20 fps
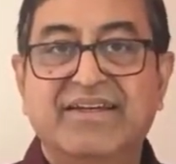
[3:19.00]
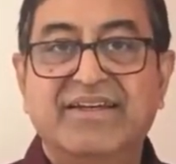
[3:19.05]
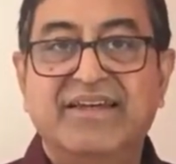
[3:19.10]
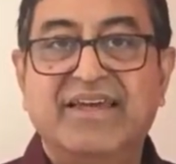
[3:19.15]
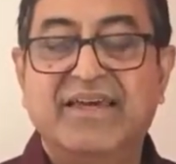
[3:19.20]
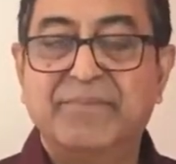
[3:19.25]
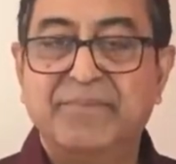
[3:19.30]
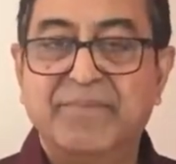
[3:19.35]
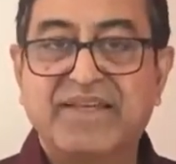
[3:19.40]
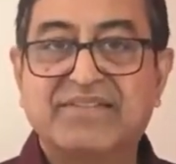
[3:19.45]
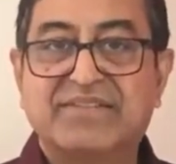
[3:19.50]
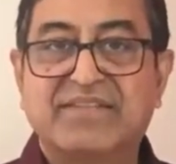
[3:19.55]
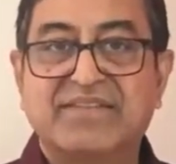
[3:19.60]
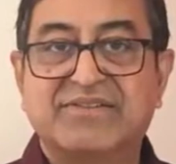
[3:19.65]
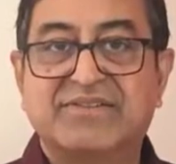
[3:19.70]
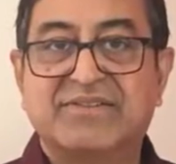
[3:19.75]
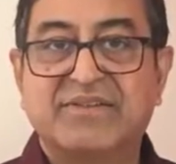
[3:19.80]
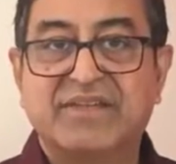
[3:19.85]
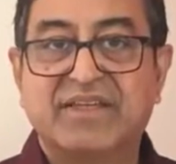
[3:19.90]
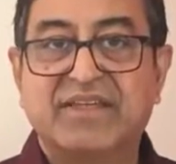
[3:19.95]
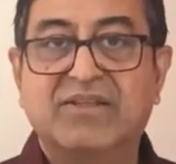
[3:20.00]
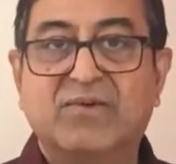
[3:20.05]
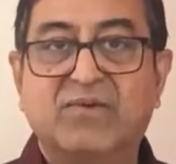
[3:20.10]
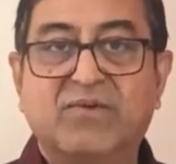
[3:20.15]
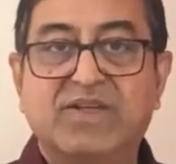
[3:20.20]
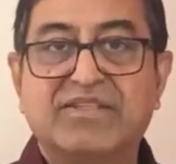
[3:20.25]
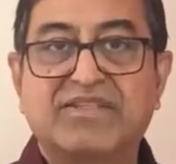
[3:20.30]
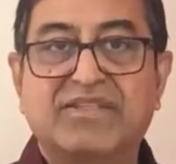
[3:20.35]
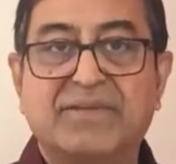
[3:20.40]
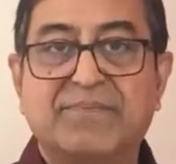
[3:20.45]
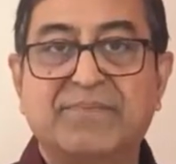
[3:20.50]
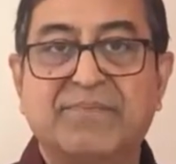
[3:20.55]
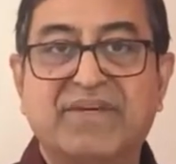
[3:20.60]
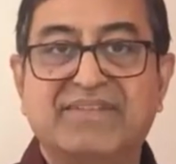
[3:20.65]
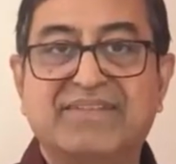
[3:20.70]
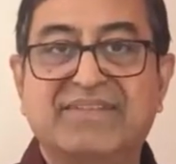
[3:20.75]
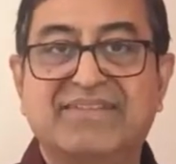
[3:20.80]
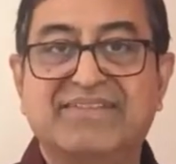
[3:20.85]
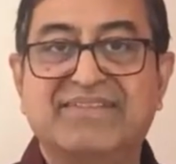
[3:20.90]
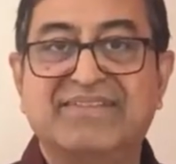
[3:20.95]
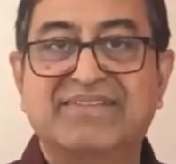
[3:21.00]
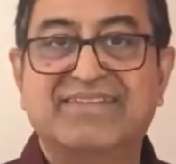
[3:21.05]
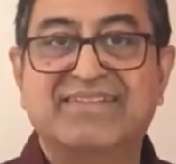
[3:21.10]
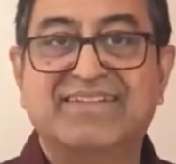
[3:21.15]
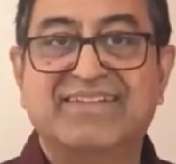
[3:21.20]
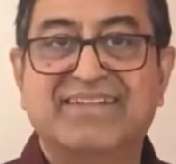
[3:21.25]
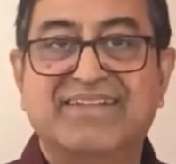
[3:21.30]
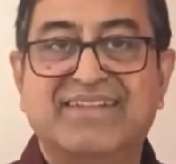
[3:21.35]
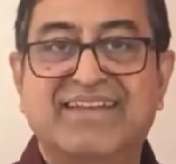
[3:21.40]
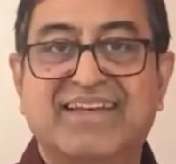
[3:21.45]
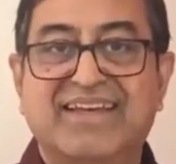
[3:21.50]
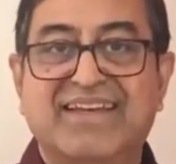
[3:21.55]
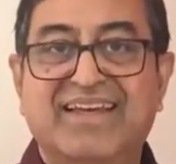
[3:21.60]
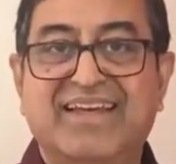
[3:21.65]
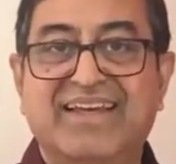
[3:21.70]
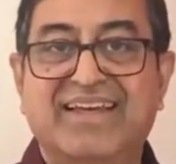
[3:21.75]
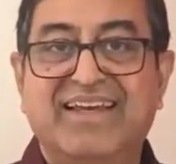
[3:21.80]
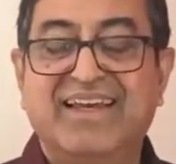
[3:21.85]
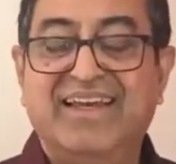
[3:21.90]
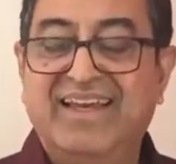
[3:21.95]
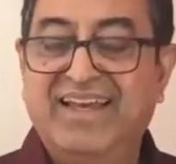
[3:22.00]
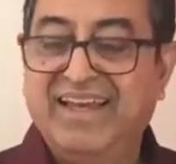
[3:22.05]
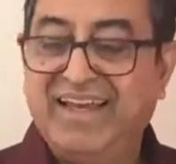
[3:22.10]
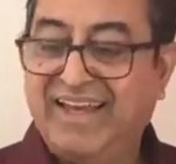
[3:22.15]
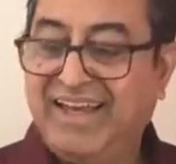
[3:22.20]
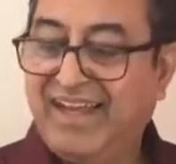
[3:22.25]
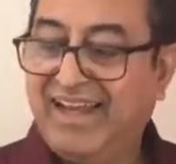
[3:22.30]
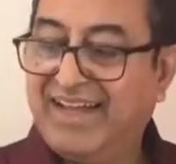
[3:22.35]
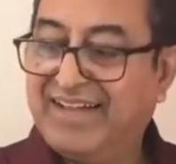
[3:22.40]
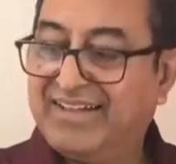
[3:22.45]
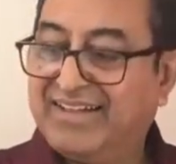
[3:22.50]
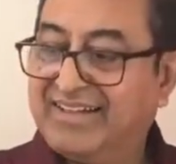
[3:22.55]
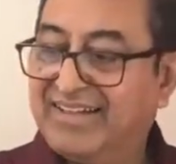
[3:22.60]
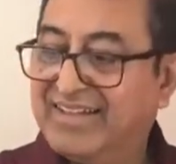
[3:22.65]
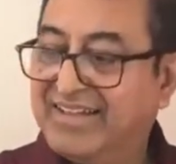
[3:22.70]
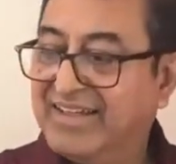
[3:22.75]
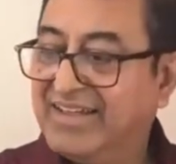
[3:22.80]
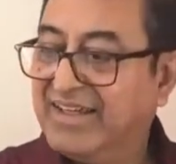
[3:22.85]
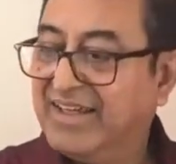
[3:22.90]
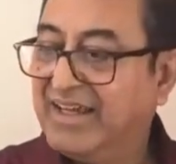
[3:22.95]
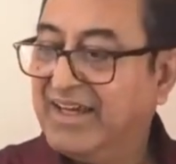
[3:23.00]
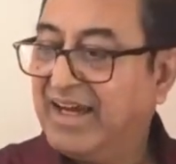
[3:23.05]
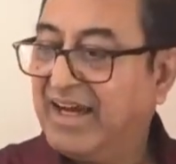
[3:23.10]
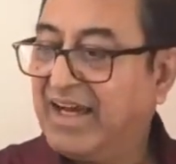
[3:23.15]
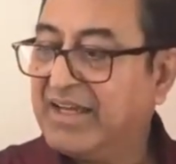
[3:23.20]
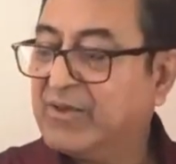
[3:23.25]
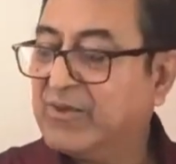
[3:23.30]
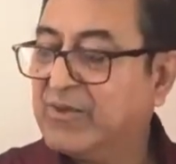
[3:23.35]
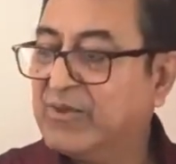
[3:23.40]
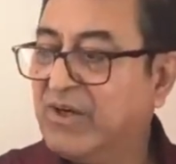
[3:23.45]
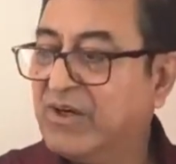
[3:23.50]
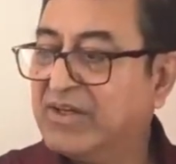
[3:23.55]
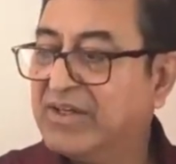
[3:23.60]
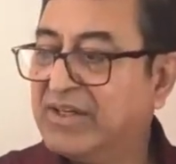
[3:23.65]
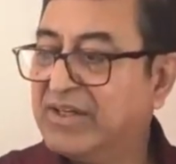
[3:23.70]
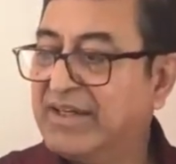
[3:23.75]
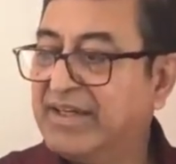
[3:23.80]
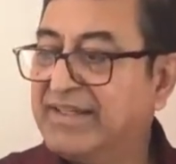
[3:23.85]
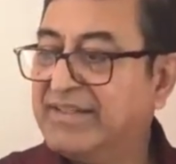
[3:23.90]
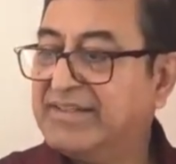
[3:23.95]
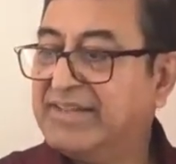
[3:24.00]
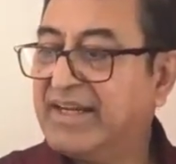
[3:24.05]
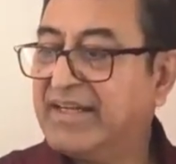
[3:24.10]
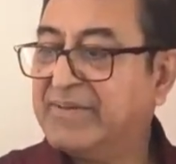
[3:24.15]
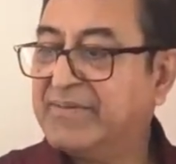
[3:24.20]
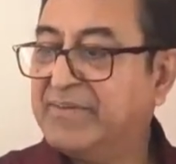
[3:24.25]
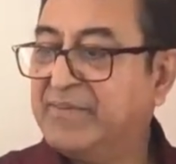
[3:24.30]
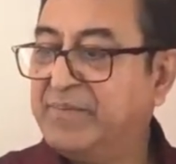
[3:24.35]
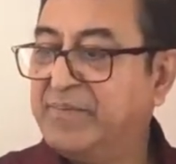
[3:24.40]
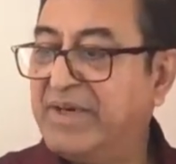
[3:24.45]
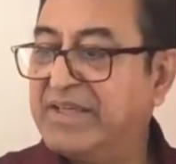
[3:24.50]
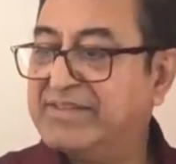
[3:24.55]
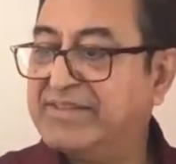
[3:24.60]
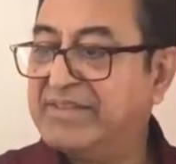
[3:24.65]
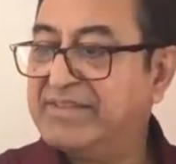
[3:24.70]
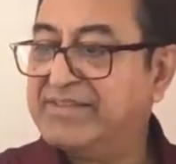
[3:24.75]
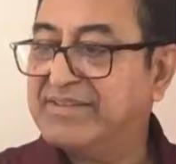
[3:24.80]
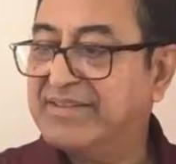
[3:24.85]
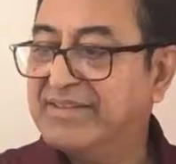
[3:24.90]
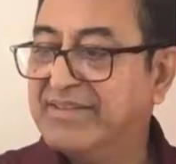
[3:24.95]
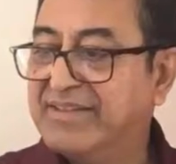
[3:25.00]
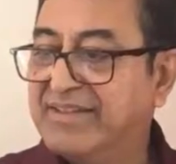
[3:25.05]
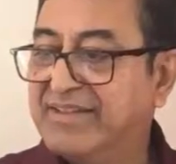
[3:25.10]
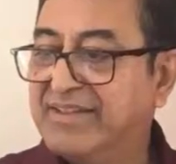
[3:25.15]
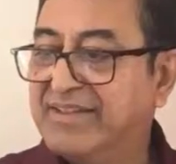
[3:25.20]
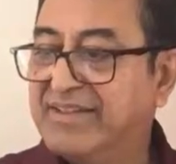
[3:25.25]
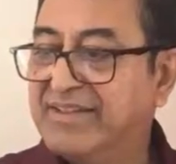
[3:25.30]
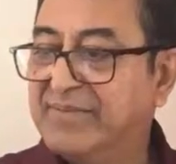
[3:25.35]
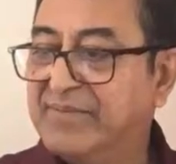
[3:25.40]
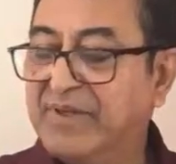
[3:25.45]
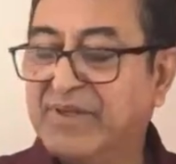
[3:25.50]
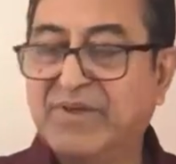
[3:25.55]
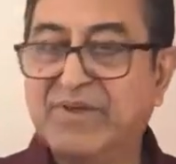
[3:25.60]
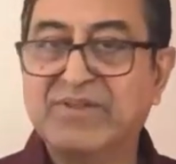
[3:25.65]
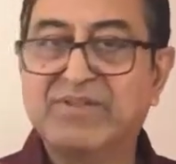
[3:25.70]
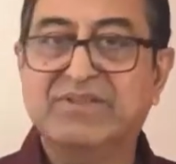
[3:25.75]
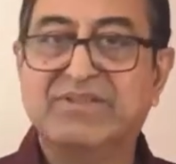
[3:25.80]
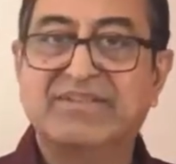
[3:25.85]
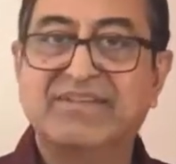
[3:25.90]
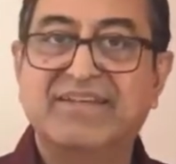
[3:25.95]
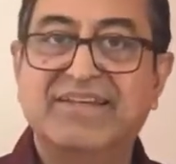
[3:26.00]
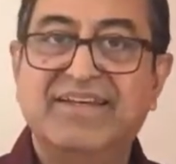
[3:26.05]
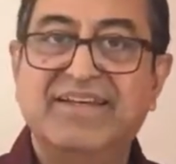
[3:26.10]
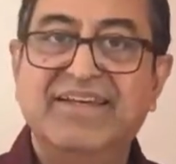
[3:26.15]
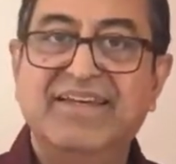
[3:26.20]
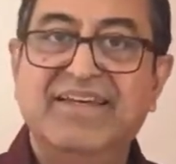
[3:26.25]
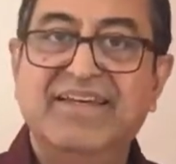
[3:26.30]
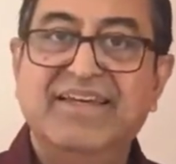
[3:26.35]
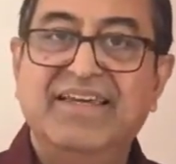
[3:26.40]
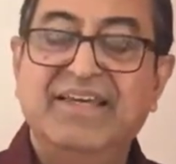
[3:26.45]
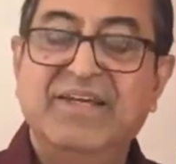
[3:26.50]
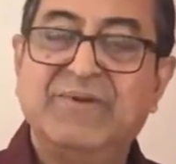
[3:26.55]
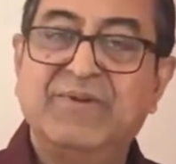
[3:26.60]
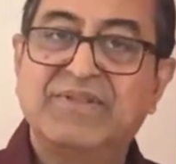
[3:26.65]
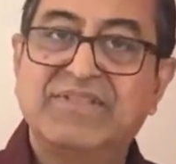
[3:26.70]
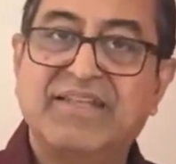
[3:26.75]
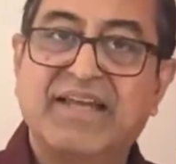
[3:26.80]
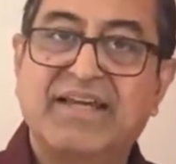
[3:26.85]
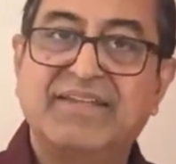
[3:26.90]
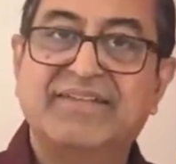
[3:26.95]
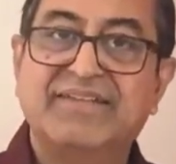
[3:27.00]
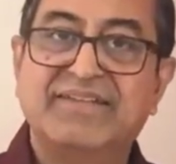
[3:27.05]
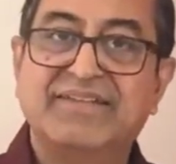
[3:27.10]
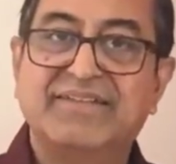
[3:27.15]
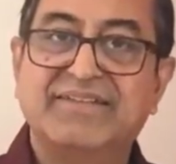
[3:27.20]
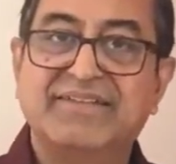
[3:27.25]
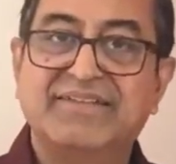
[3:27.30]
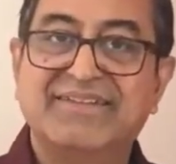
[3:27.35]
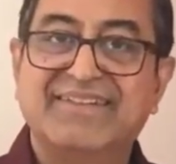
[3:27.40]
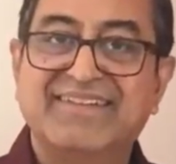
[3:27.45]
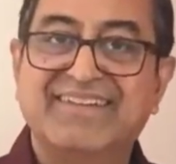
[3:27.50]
a message in a WhatsApp message, and I could not read that message because it was neither